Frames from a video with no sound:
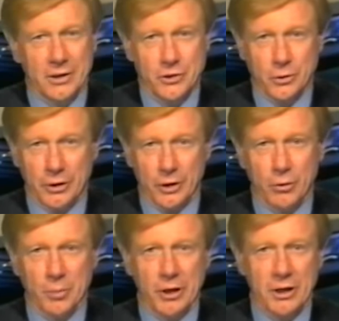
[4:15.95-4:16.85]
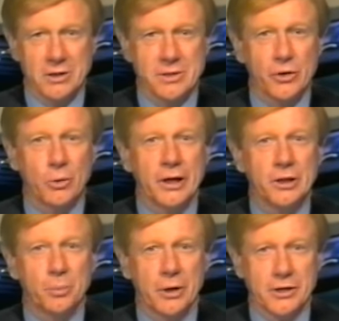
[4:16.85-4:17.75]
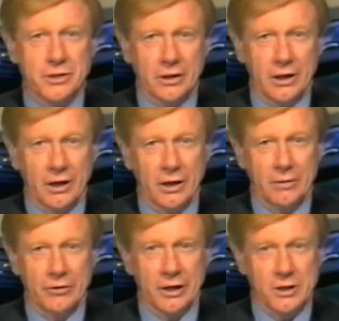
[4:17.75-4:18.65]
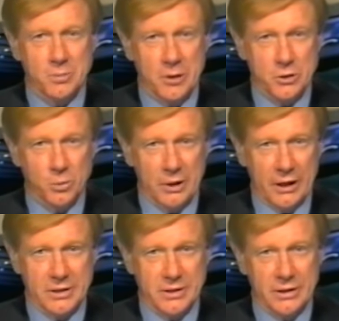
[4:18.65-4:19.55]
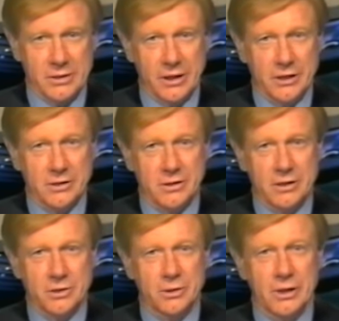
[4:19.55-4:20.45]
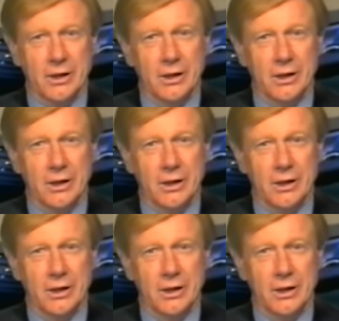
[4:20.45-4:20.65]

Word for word: During the grim years of the Great Depression, he carved out a special place in his nation's history.